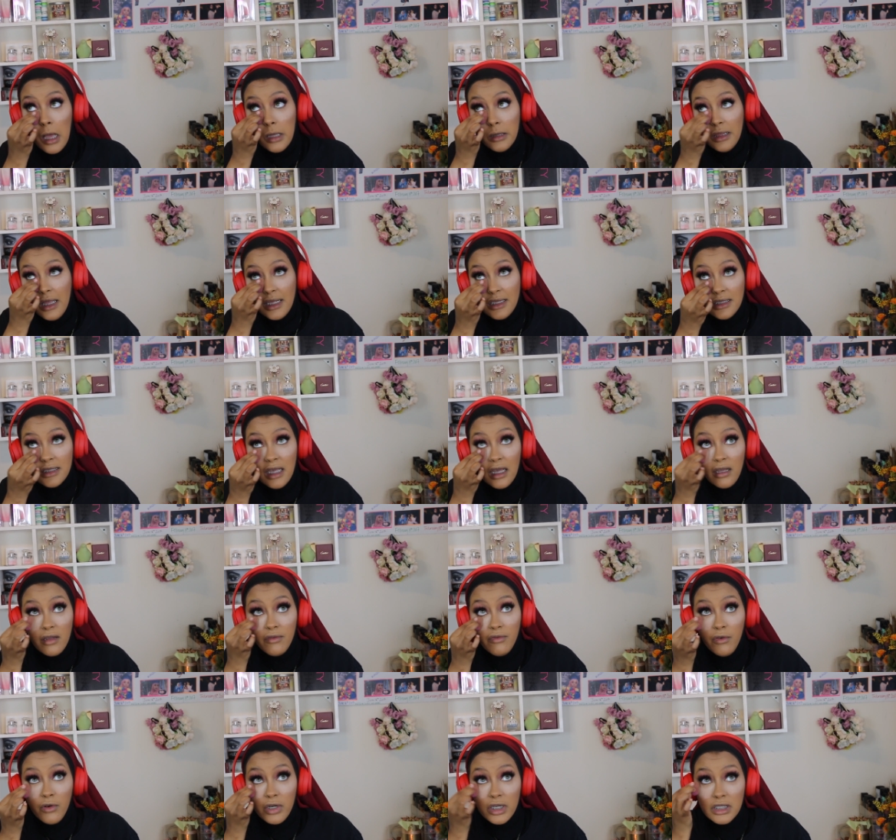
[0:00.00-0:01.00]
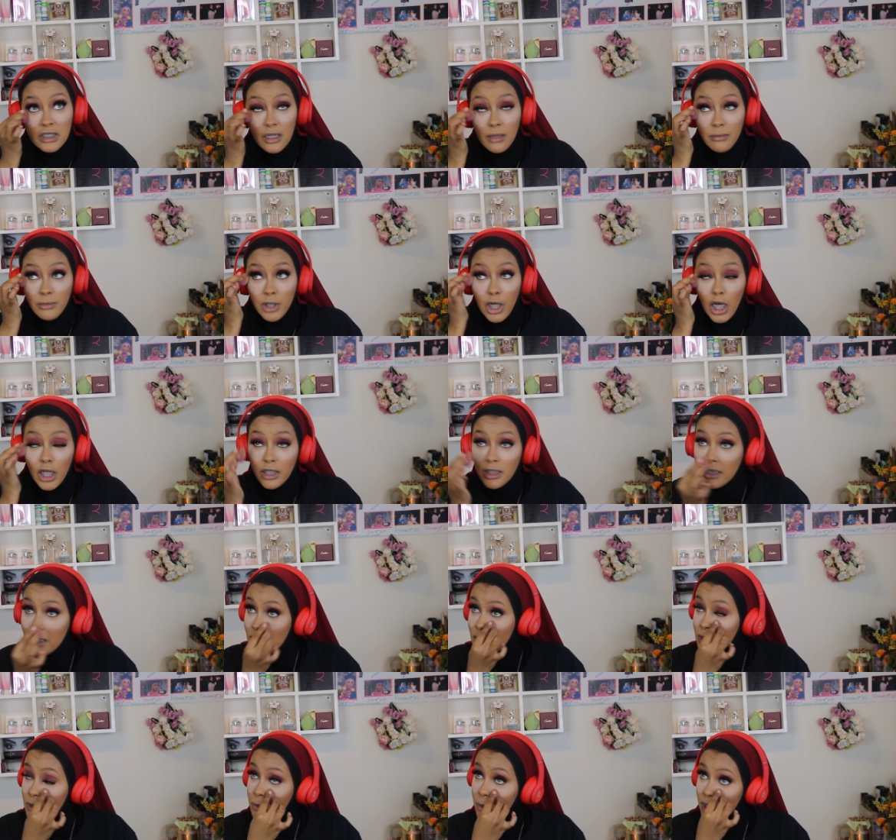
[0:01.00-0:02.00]
That's like $40-some,
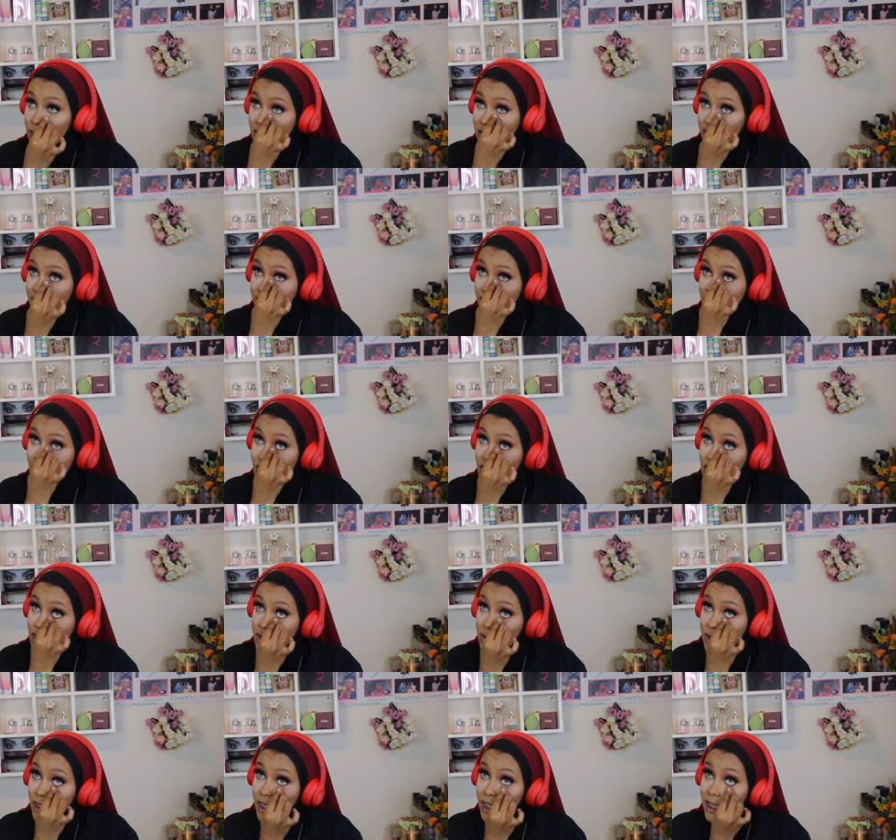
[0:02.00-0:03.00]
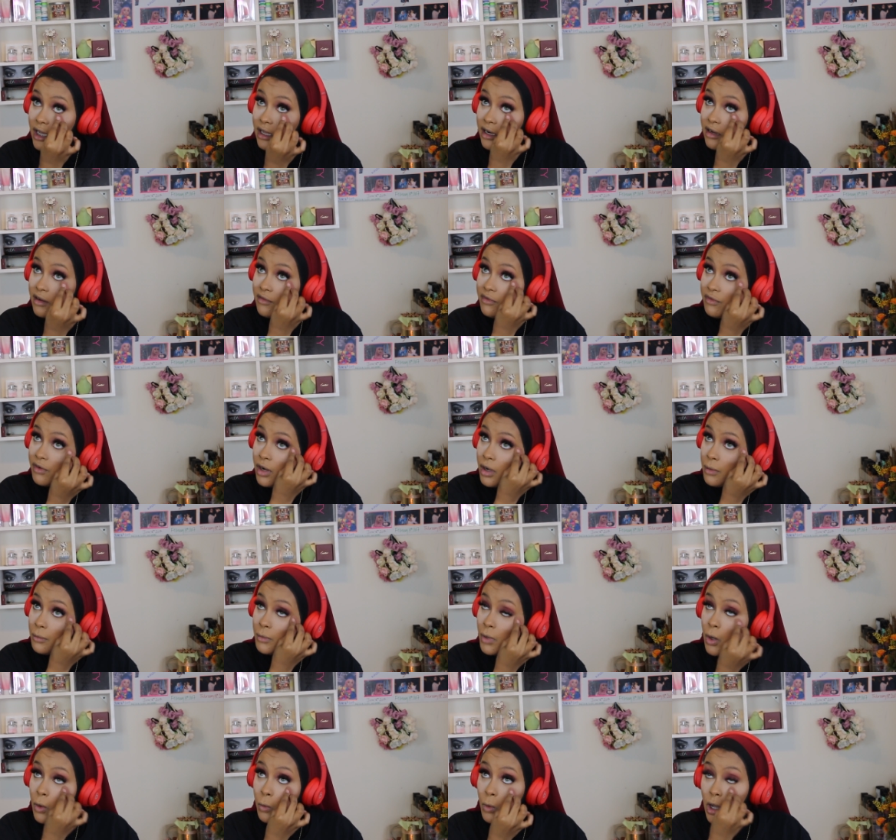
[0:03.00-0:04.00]
whereas with this you can get it
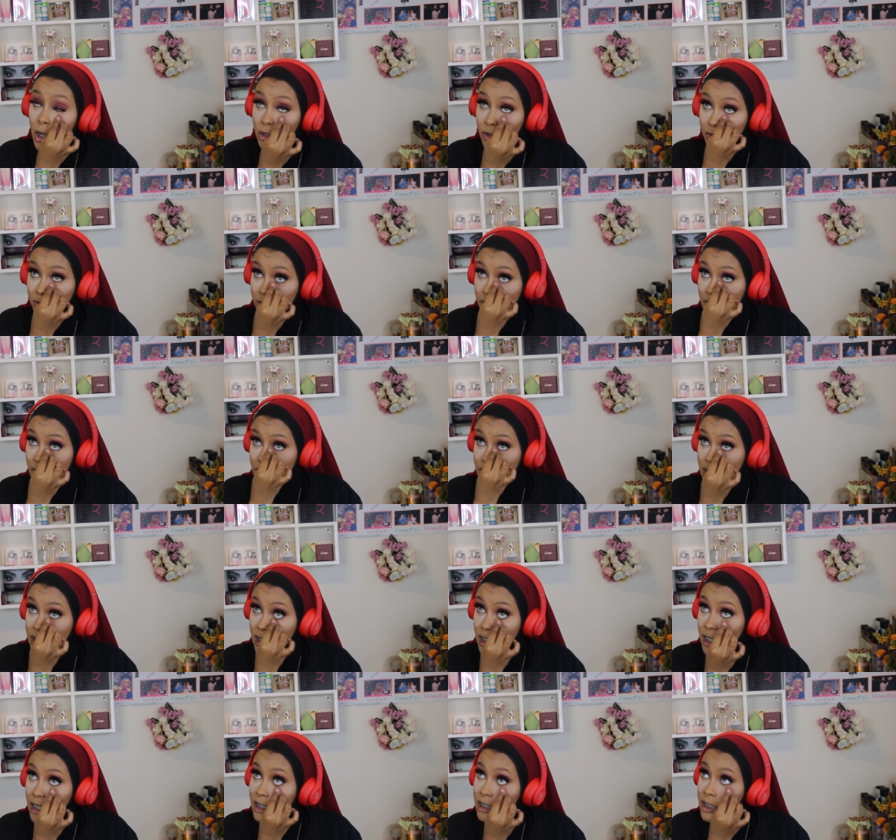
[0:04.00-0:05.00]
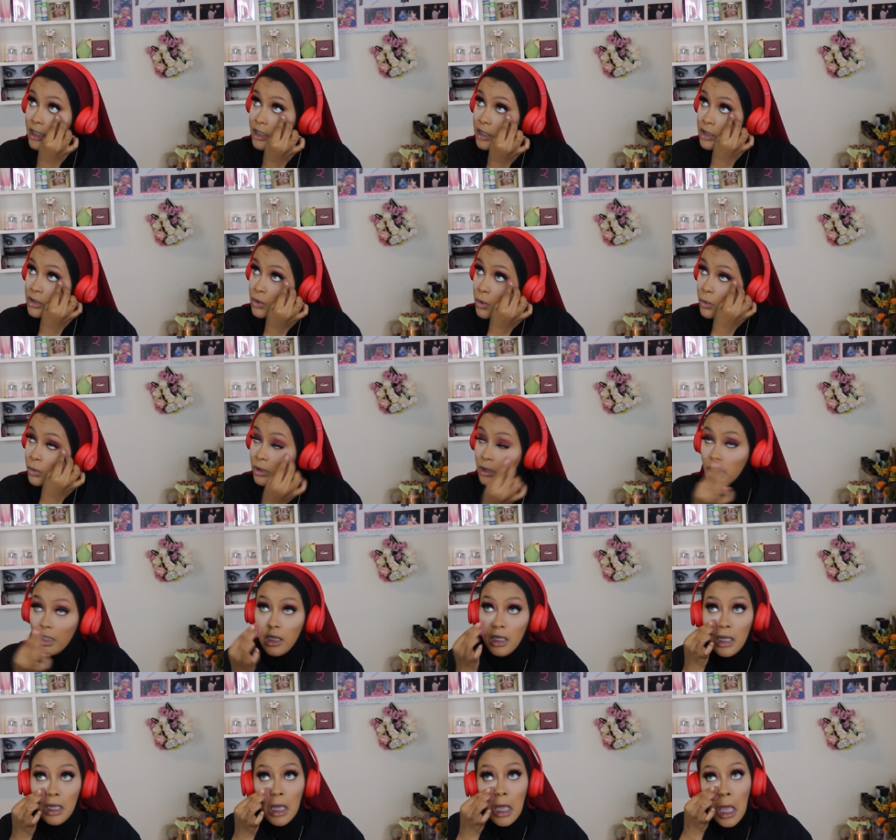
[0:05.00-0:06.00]
from Walgreens and it is
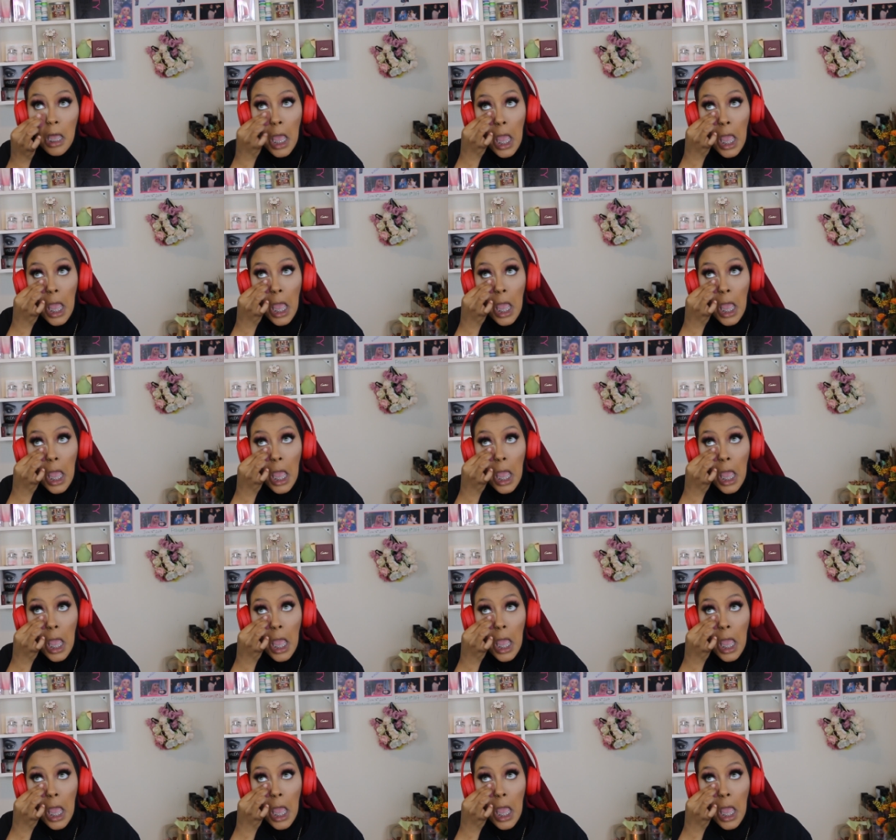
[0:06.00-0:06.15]
only,